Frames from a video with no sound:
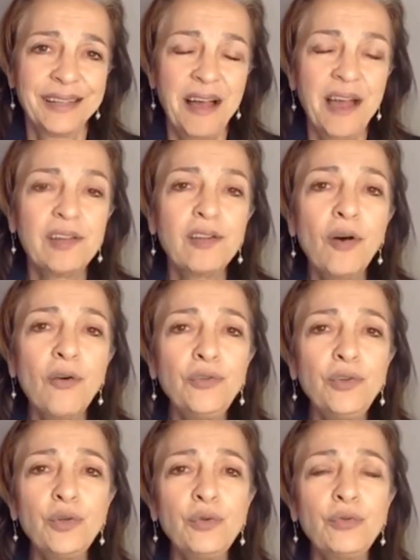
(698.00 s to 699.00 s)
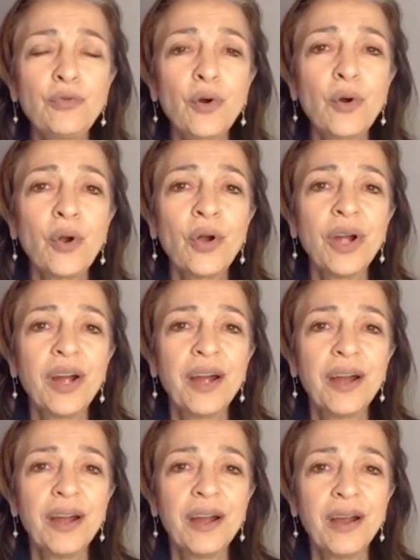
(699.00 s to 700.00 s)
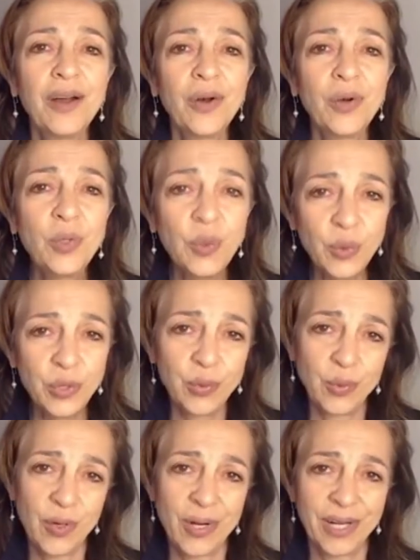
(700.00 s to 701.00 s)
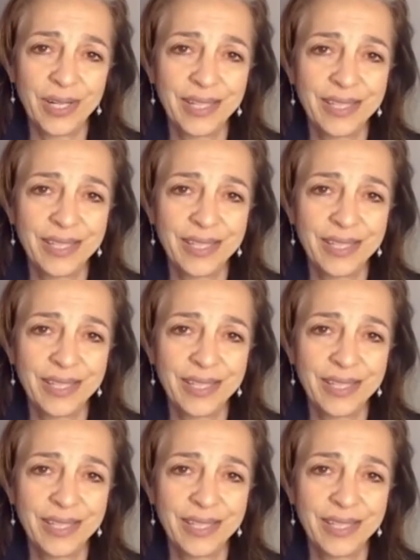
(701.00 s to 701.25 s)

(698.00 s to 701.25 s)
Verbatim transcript: I love you for who you are.